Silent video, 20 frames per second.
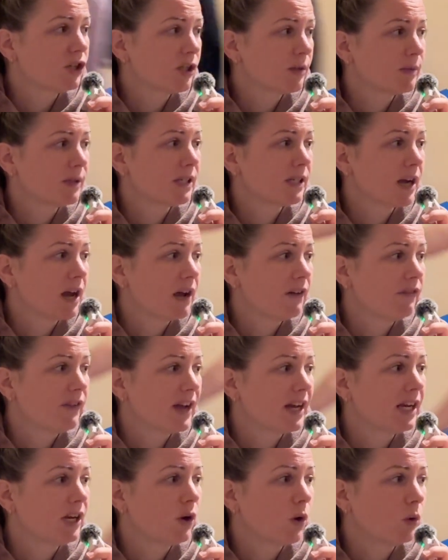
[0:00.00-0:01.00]
some stuff
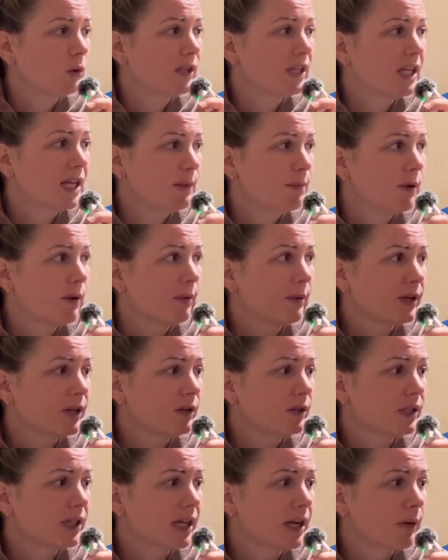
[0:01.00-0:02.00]
and only keep what we're
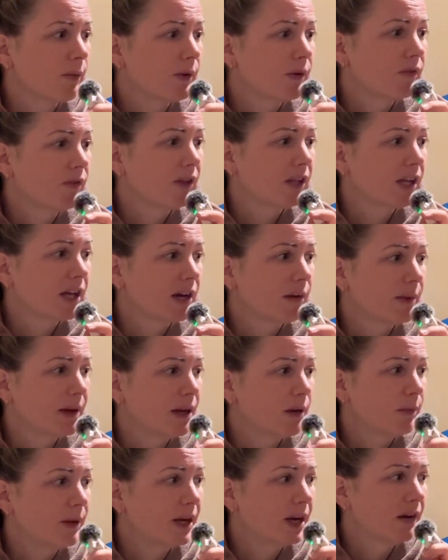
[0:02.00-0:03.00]
using, and we've really got to make
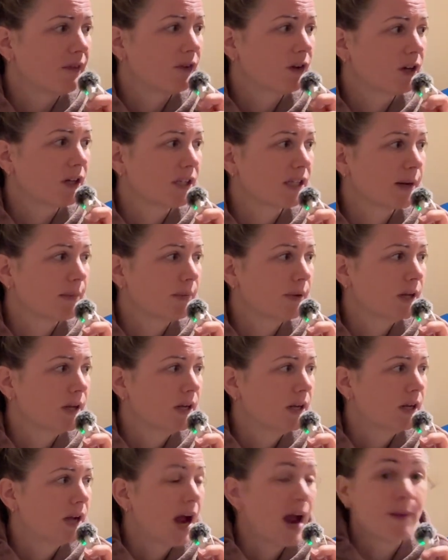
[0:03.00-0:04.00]
a big effort because I'm
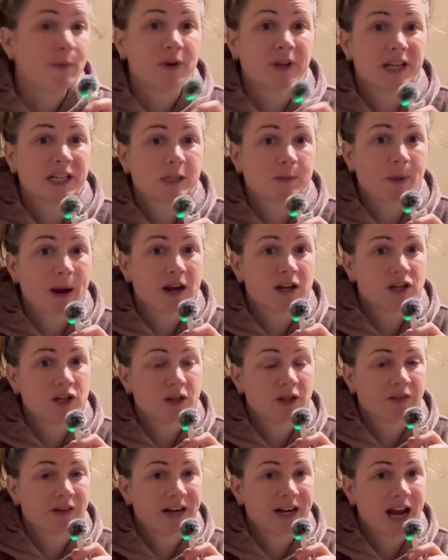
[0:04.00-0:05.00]
really inspired to do
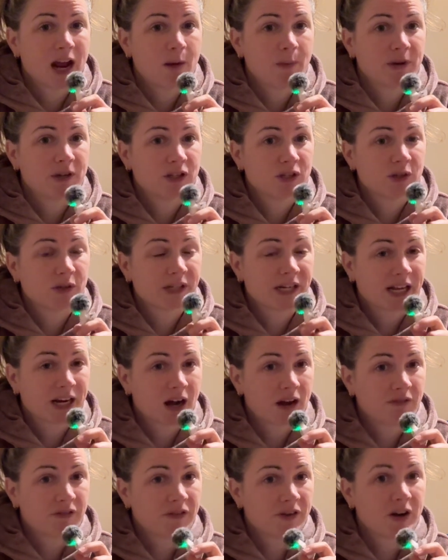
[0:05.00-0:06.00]
that right now. But as soon as I get
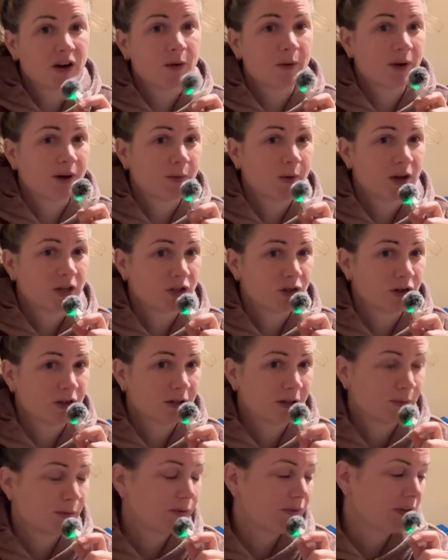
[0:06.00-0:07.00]
off of here, I want to watch a
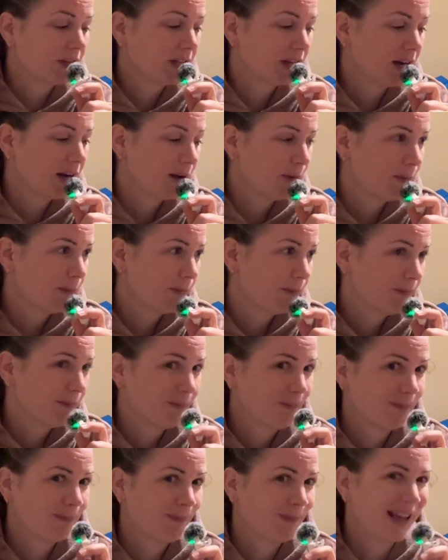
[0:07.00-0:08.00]
Christmas movie and lay down.
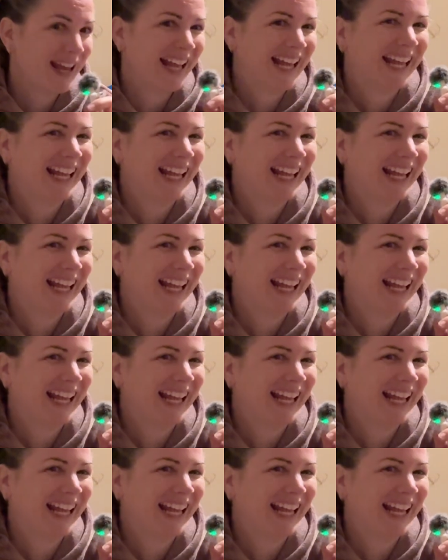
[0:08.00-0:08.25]
I